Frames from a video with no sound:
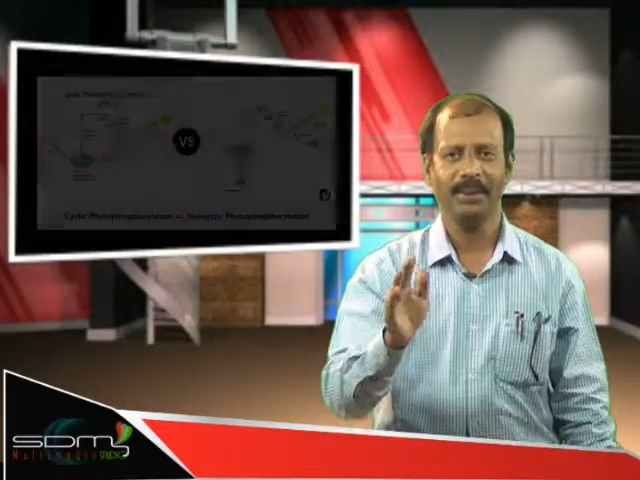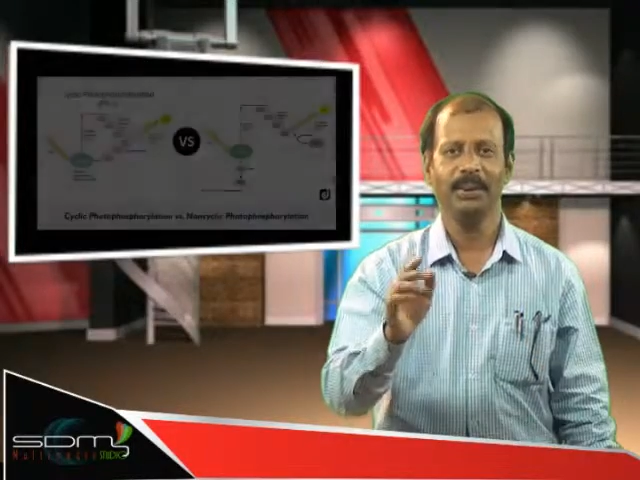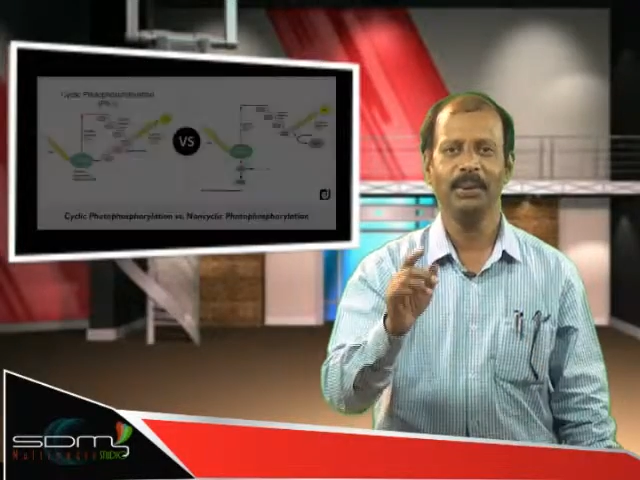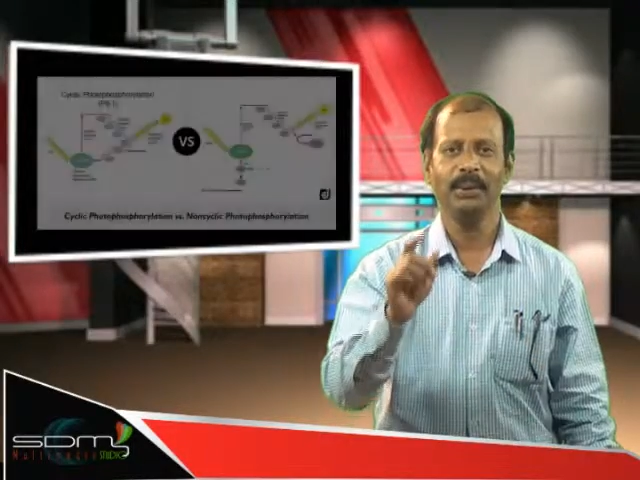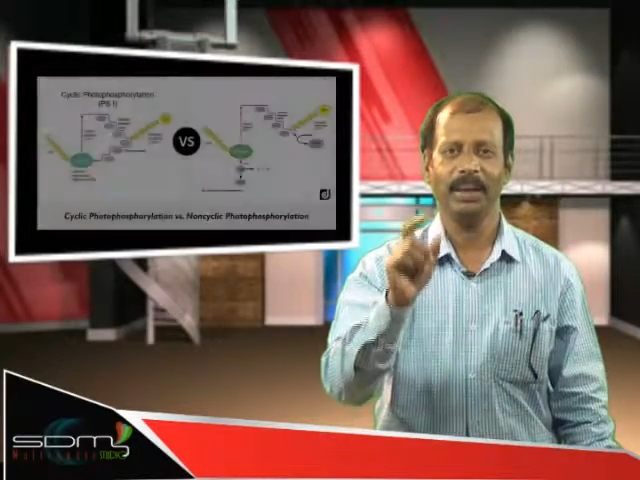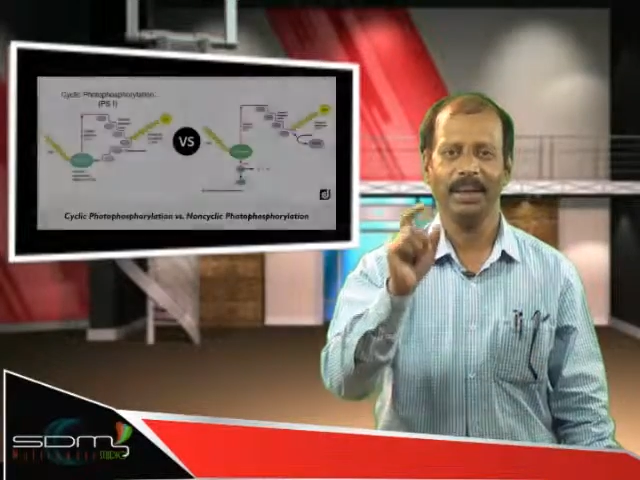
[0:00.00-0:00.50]

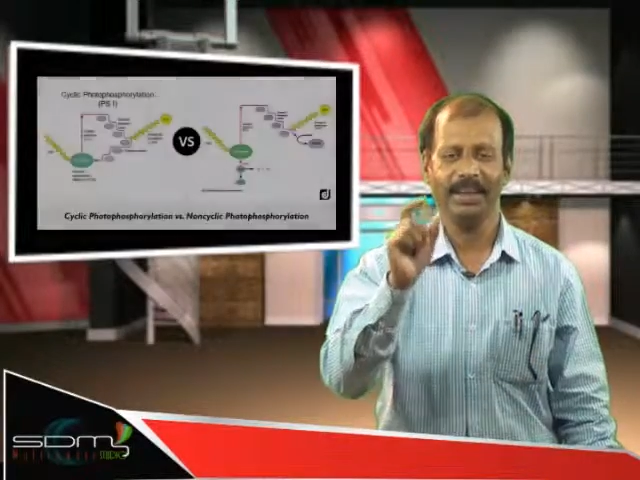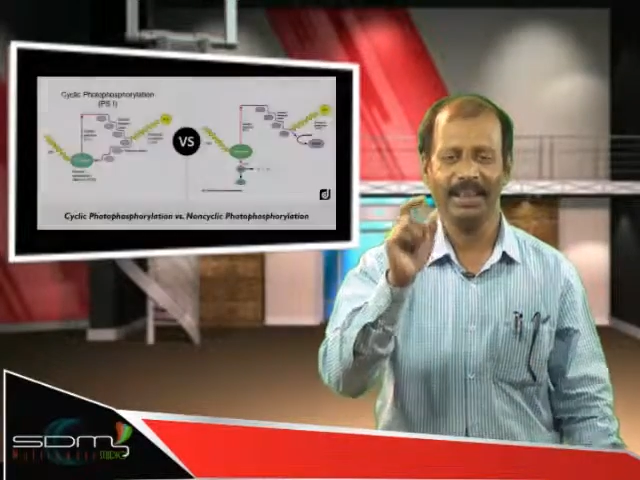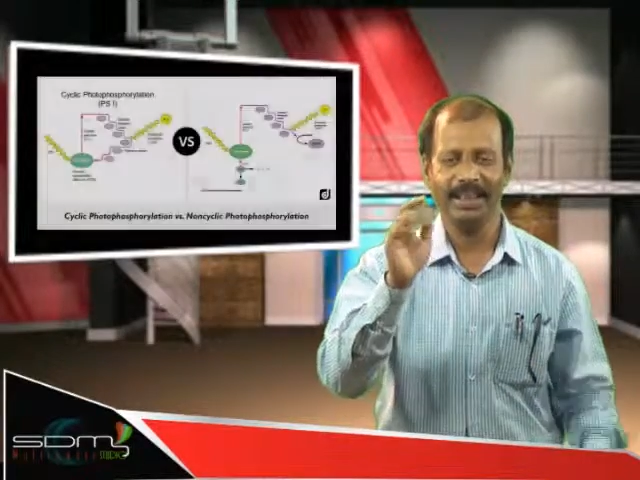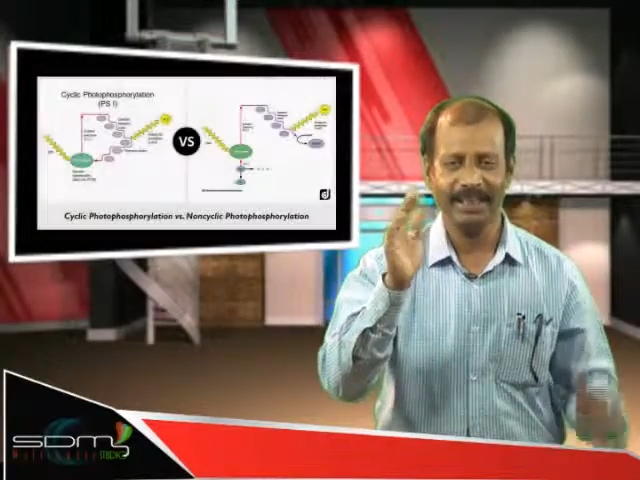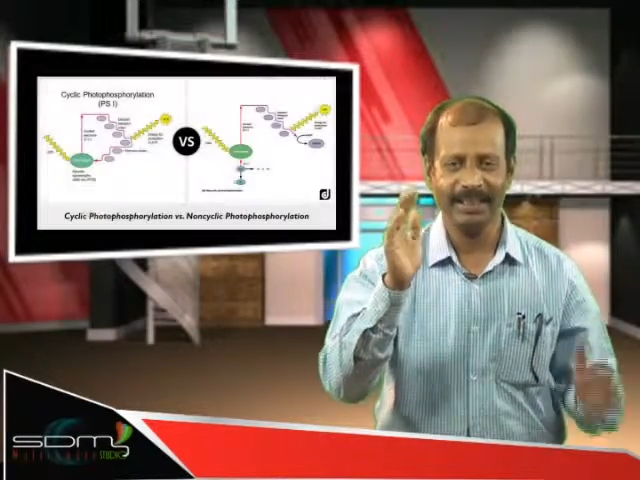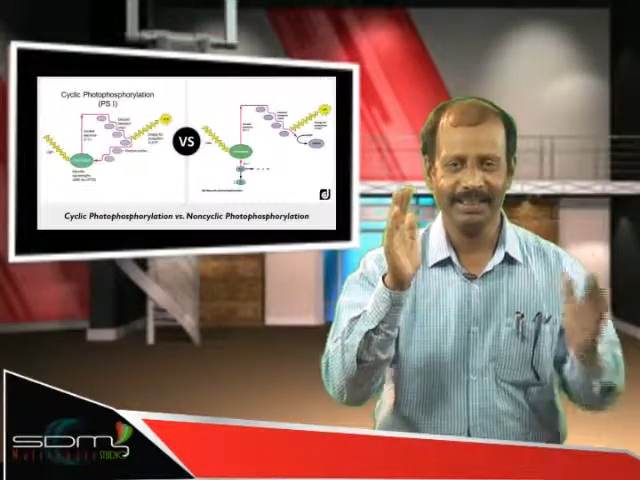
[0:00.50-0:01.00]
During
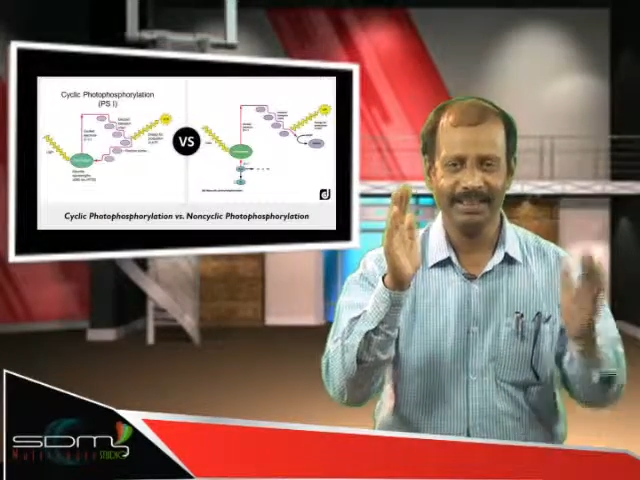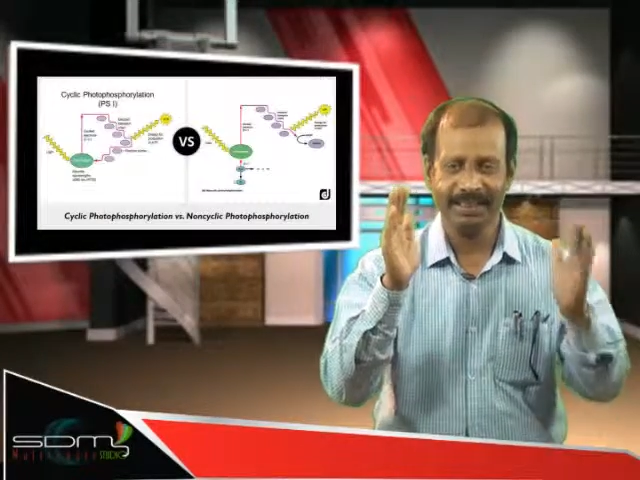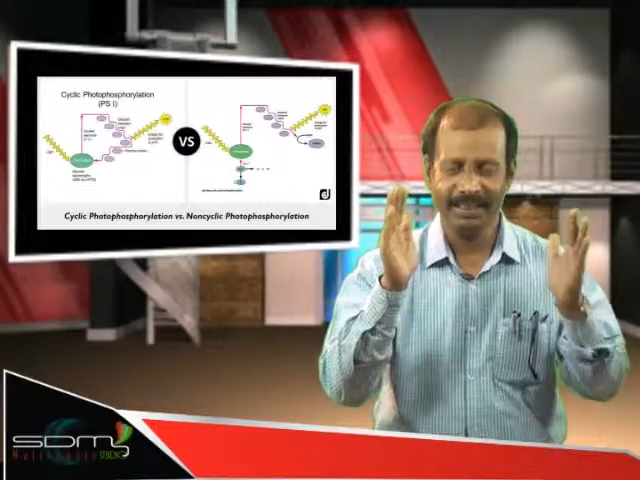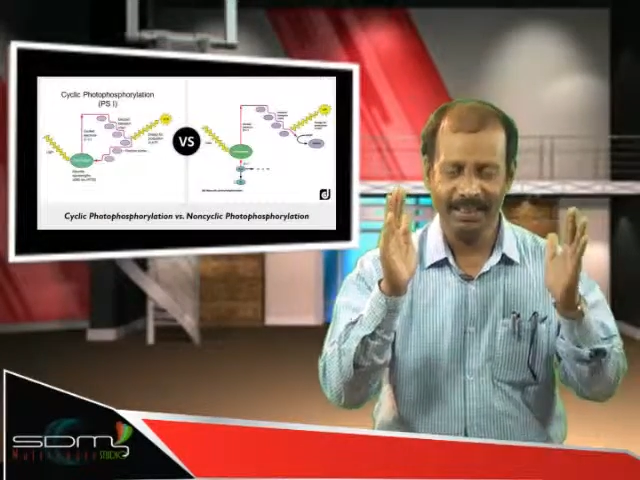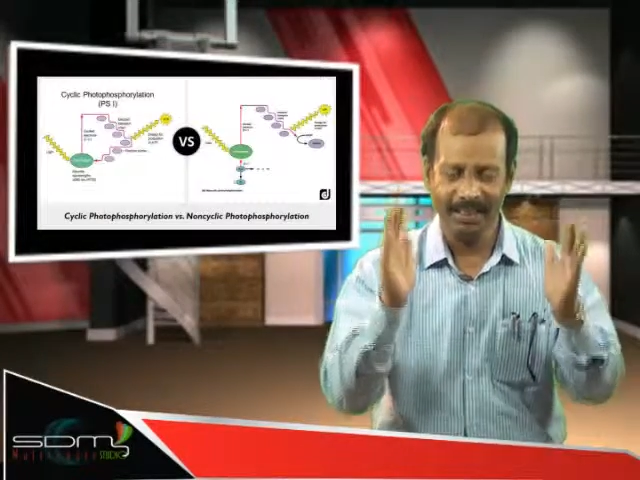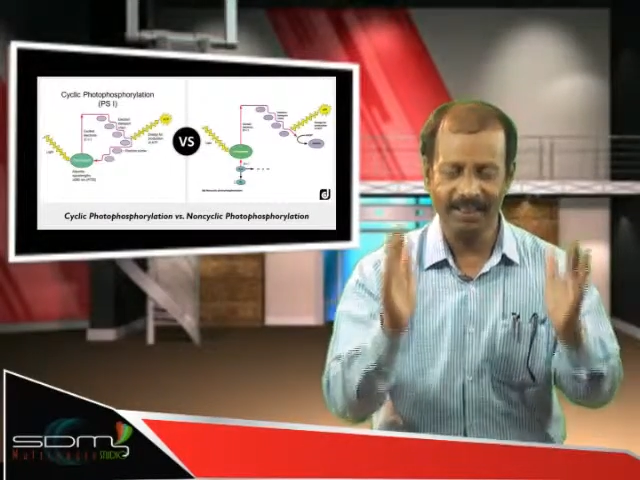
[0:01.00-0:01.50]

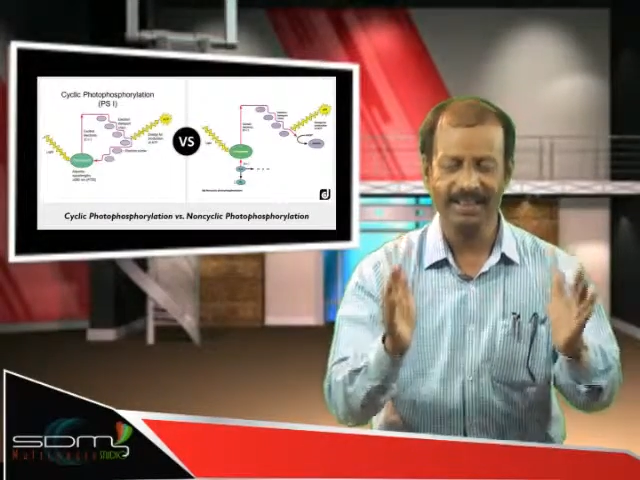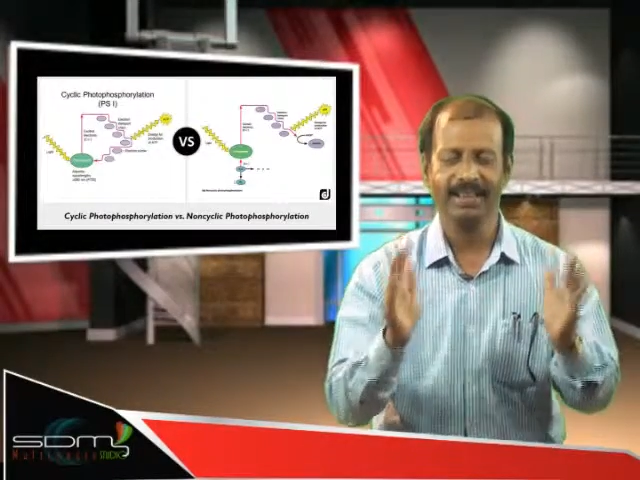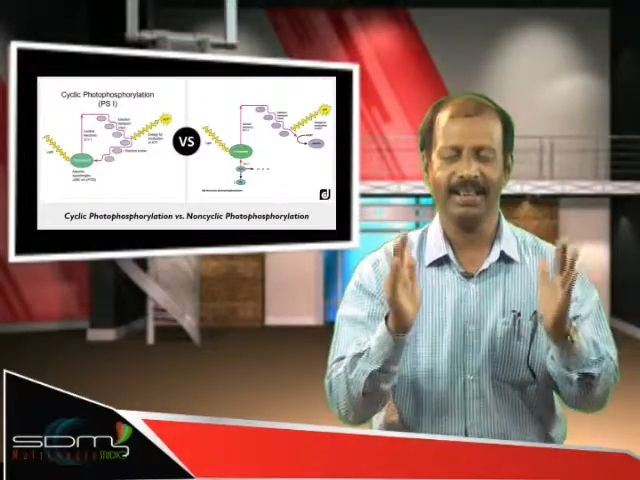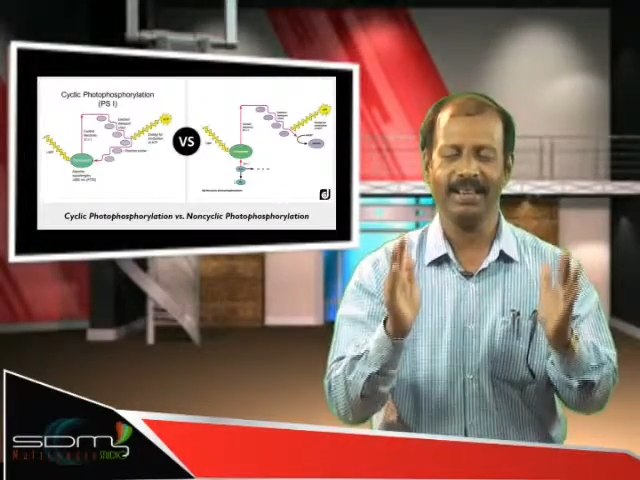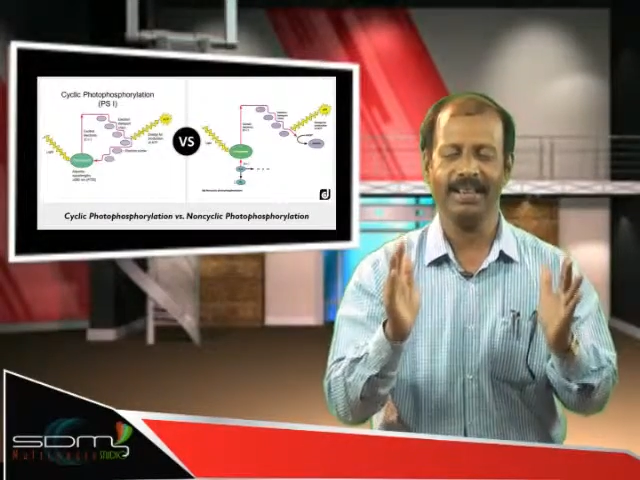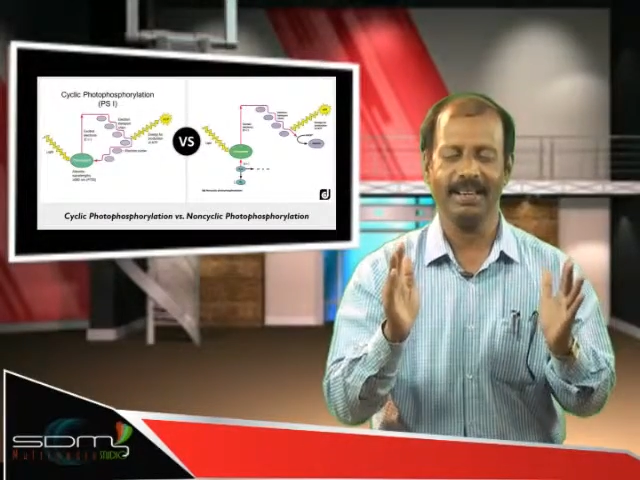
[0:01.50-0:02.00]

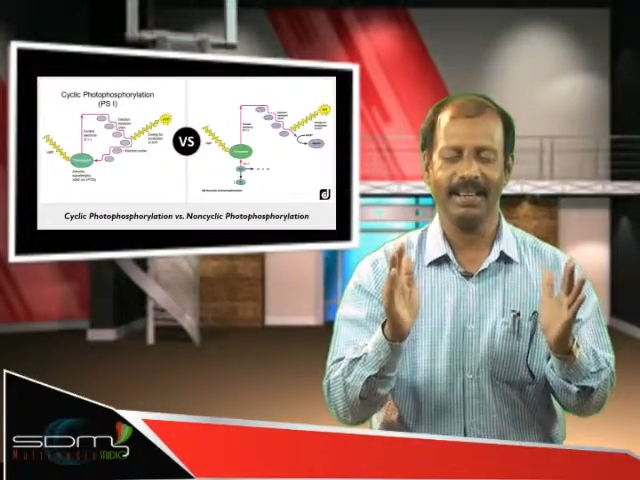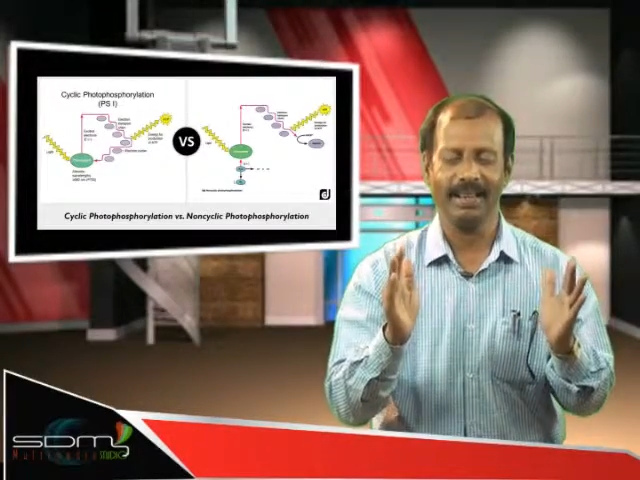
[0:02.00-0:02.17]
non-cyclic